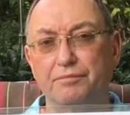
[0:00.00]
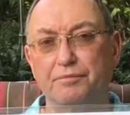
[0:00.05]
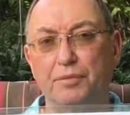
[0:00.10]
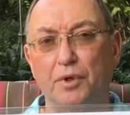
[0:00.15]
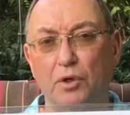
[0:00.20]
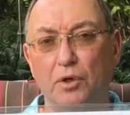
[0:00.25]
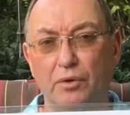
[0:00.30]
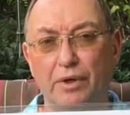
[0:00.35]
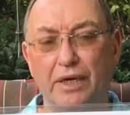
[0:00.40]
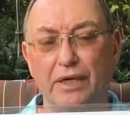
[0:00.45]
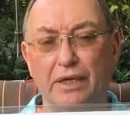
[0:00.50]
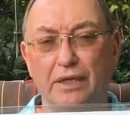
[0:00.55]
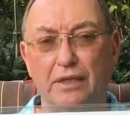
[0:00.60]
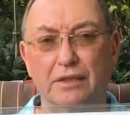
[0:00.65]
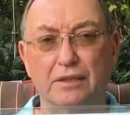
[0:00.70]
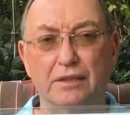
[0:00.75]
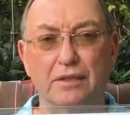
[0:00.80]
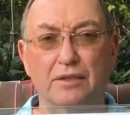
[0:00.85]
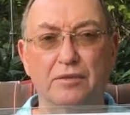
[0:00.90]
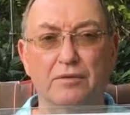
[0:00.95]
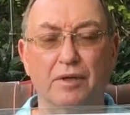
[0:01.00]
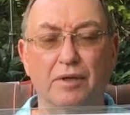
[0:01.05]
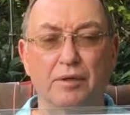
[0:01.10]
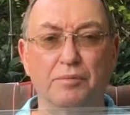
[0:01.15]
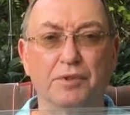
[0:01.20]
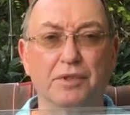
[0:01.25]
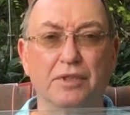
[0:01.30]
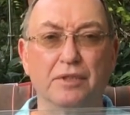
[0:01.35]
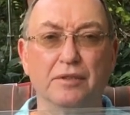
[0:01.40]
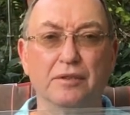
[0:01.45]
poetic
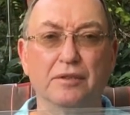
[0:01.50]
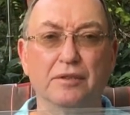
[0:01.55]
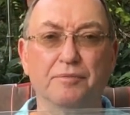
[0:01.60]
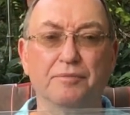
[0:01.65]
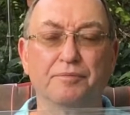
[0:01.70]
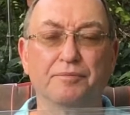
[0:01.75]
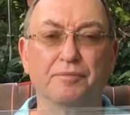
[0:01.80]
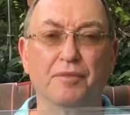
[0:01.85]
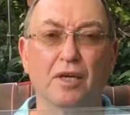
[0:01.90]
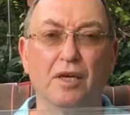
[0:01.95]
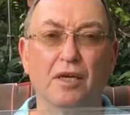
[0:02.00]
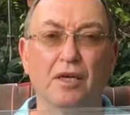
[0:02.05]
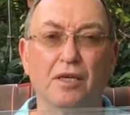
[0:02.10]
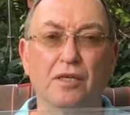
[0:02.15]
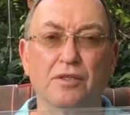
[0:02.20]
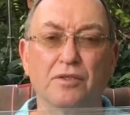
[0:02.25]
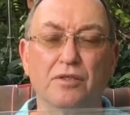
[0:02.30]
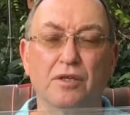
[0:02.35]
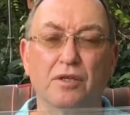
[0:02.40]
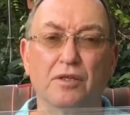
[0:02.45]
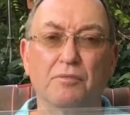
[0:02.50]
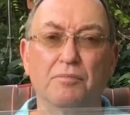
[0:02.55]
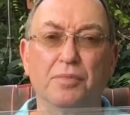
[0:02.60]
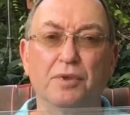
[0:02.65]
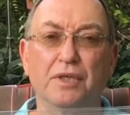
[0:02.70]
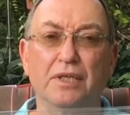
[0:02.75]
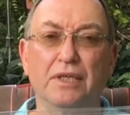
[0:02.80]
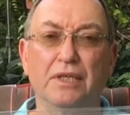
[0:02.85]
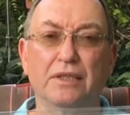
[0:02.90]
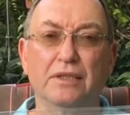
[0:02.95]
descriptions. So the
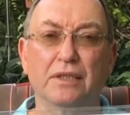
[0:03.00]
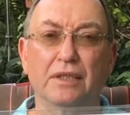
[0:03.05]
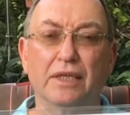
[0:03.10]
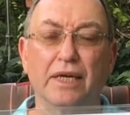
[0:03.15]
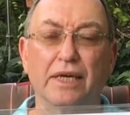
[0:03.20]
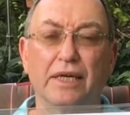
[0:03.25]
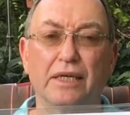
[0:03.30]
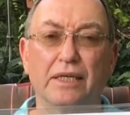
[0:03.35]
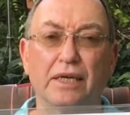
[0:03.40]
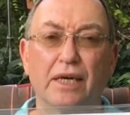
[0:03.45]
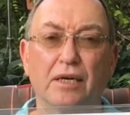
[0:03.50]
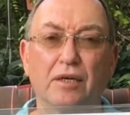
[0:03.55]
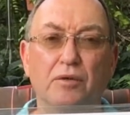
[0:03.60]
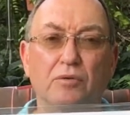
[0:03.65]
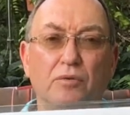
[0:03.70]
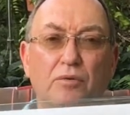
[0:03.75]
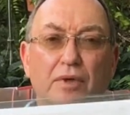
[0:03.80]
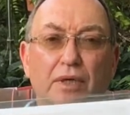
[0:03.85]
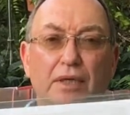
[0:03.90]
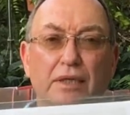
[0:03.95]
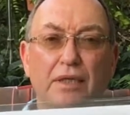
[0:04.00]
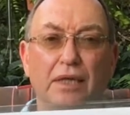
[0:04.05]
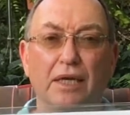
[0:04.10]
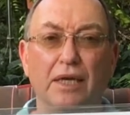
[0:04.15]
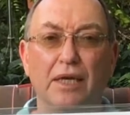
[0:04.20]
book is laid out where the